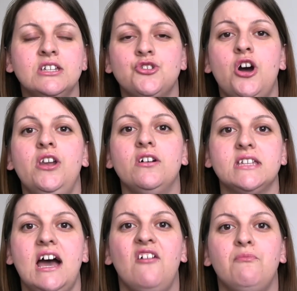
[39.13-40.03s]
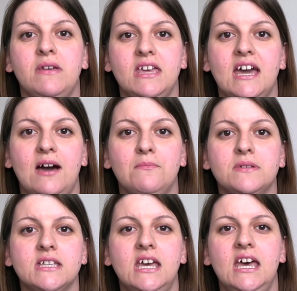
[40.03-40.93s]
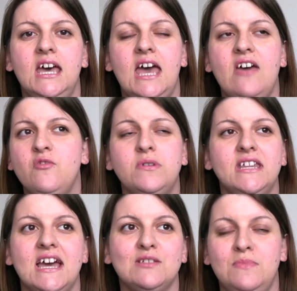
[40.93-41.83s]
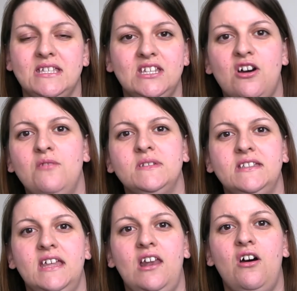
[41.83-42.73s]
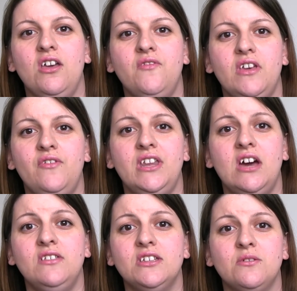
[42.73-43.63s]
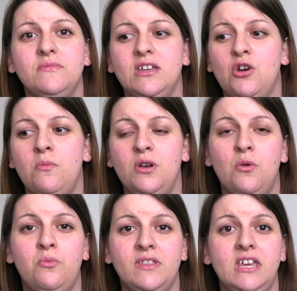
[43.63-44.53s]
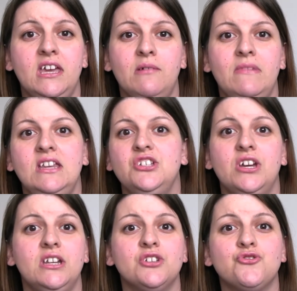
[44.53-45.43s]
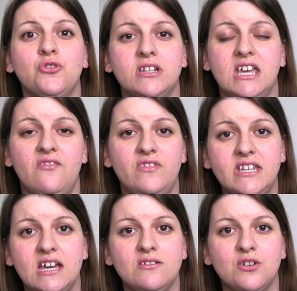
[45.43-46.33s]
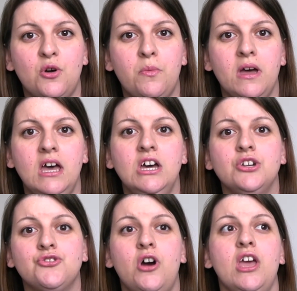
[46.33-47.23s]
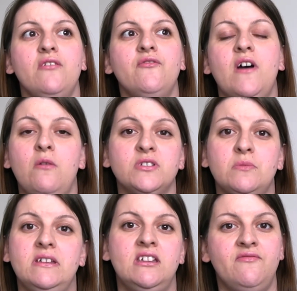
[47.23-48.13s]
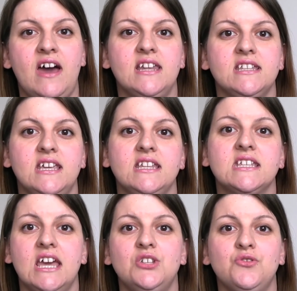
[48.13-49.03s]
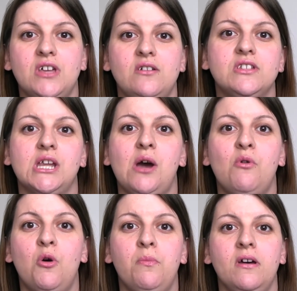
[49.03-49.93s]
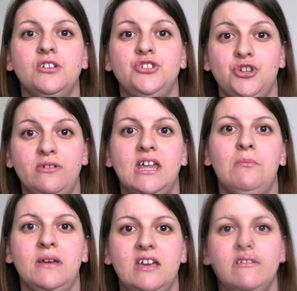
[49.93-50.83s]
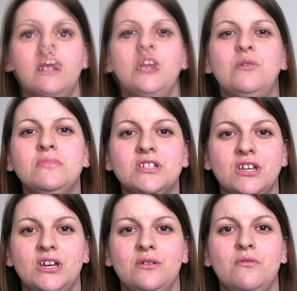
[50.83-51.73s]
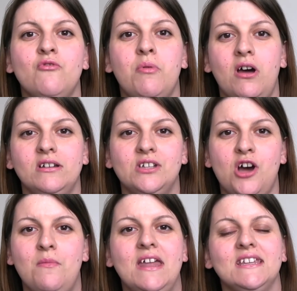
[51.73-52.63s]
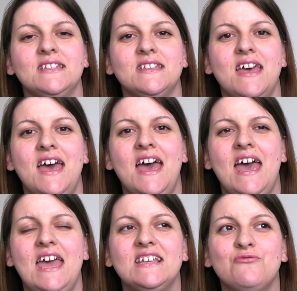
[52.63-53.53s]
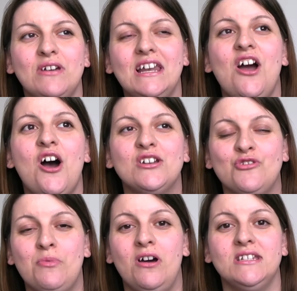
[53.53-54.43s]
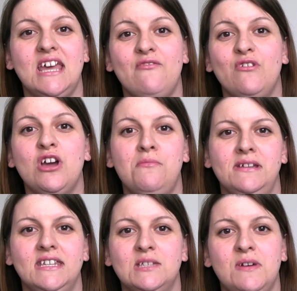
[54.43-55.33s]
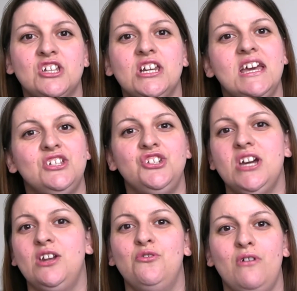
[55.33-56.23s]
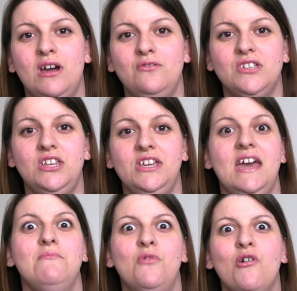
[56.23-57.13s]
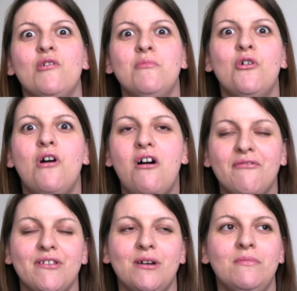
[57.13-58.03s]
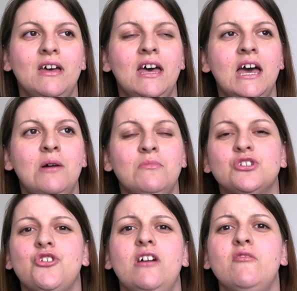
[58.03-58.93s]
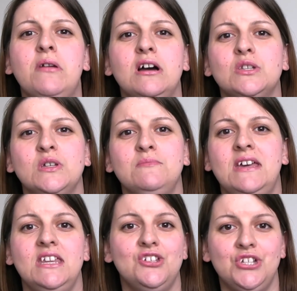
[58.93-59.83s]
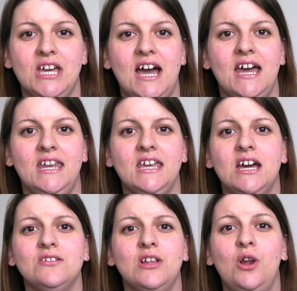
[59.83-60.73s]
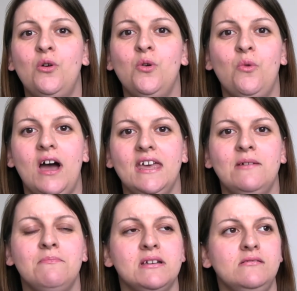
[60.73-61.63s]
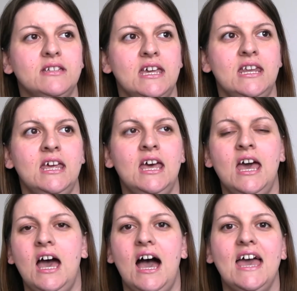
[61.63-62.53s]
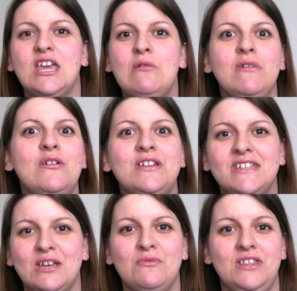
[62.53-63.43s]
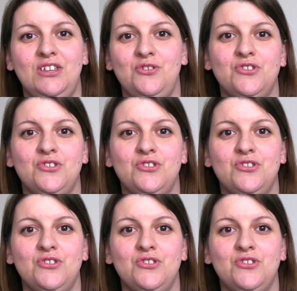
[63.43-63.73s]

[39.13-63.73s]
Try not to have big gaps. Everybody has busy times in their life. If you know there's something coming up that means you're going to struggle to get videos up, try and film some in advance and schedule those to go up during that period. Number two, reply to comments. It's really hard to reply to every comment, especially as your channel grows and you get more and more of them. But try and reply to as many as you can. It goes a long way in building a community within your